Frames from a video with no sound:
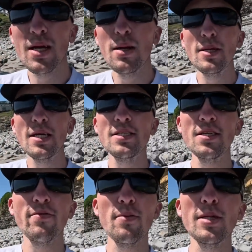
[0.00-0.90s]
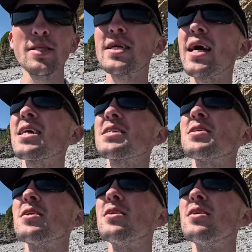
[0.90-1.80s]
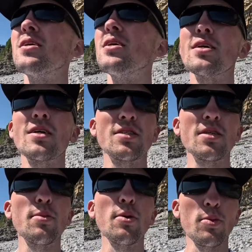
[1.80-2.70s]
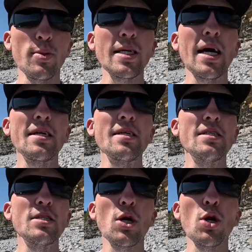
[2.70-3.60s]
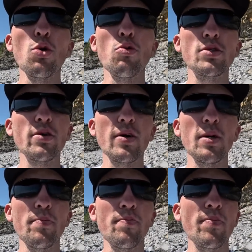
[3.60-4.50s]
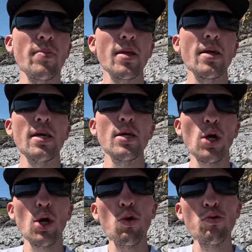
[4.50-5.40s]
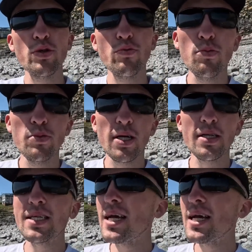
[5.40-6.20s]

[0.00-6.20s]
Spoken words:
easier for me to cast. Because at the moment where Dad is, he's got loads of room to